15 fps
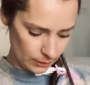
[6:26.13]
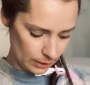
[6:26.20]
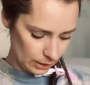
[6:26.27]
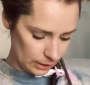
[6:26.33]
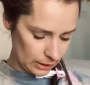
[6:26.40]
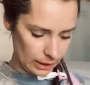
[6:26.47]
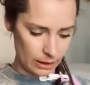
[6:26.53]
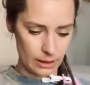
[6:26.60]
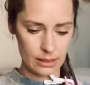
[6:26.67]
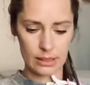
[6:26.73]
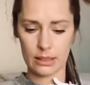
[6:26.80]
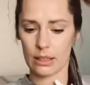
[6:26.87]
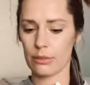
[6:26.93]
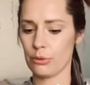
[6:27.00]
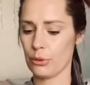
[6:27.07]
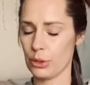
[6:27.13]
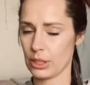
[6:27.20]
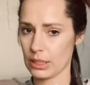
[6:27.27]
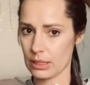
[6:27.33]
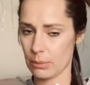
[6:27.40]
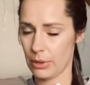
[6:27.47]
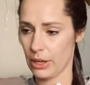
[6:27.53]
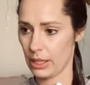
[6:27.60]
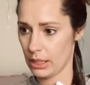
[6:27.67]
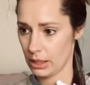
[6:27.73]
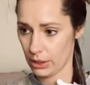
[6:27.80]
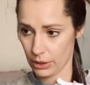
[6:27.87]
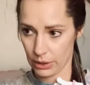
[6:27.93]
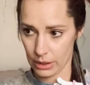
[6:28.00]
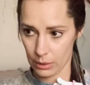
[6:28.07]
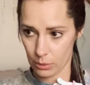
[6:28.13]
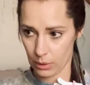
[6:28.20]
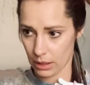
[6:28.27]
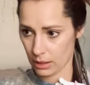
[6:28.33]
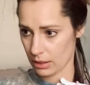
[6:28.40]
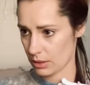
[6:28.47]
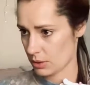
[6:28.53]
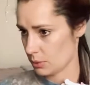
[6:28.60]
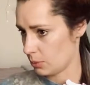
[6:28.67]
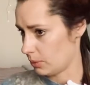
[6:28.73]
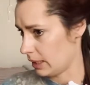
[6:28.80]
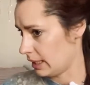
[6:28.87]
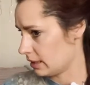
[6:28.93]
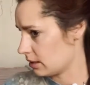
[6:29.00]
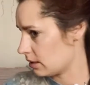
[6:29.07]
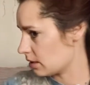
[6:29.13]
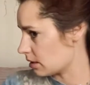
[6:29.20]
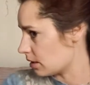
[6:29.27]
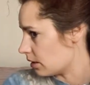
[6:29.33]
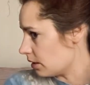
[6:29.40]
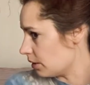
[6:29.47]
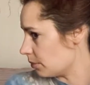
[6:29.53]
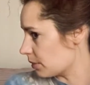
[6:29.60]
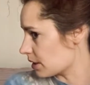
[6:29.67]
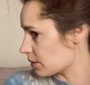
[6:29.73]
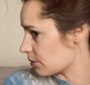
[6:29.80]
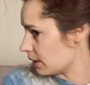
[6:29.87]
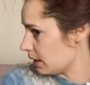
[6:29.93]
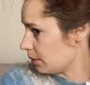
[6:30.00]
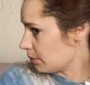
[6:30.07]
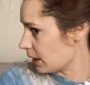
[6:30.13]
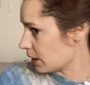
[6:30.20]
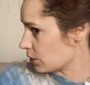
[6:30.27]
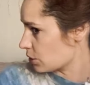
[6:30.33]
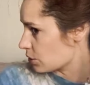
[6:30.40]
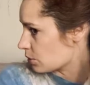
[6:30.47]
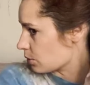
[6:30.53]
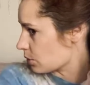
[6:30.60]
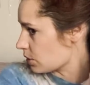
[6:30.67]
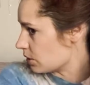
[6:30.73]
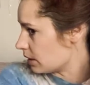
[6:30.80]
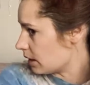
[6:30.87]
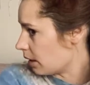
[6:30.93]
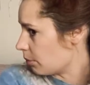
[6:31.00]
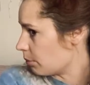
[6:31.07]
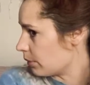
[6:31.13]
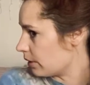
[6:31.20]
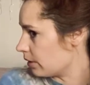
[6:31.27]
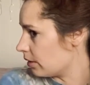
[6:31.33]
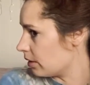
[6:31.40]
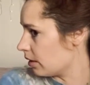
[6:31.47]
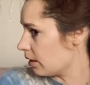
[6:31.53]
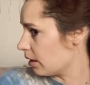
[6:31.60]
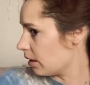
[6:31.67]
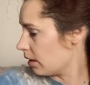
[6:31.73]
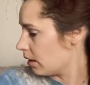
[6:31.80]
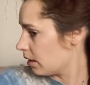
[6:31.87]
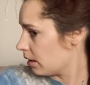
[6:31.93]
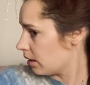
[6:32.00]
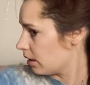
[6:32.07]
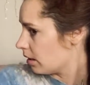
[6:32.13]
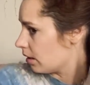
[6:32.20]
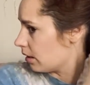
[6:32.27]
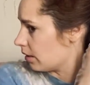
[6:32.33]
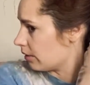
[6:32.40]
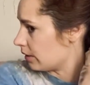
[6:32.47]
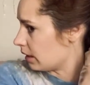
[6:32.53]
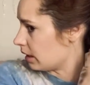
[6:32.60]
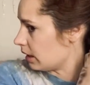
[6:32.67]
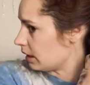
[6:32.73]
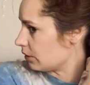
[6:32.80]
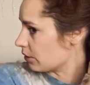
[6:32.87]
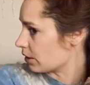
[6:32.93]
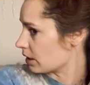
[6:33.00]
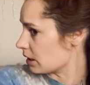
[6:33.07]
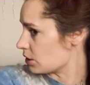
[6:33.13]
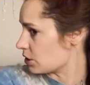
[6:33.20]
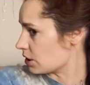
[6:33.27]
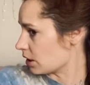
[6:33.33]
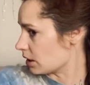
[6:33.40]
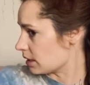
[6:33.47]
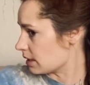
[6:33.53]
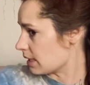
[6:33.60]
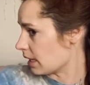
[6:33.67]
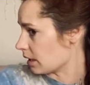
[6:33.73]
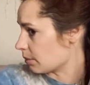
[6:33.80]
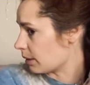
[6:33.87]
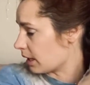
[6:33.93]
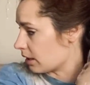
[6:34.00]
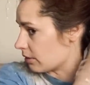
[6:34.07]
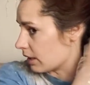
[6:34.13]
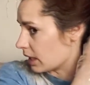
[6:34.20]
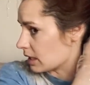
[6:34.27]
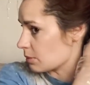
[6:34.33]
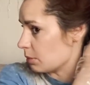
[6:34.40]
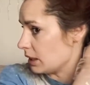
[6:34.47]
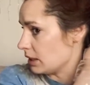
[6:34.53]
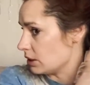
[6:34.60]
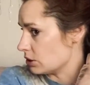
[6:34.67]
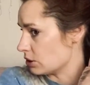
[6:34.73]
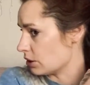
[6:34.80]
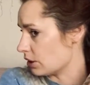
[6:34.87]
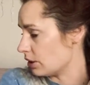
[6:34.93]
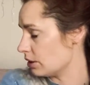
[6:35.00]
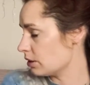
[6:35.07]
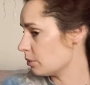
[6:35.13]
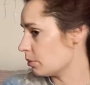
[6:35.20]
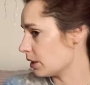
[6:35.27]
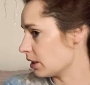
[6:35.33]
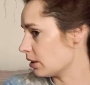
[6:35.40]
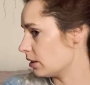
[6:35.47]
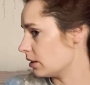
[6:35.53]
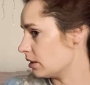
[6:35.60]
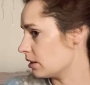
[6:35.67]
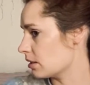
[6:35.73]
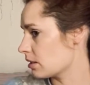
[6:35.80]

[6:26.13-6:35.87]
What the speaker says: Now this stuff works apparently only while it's wet, so you must really make sure to dampen the hair. Not that you're going to take my advice, please don't, because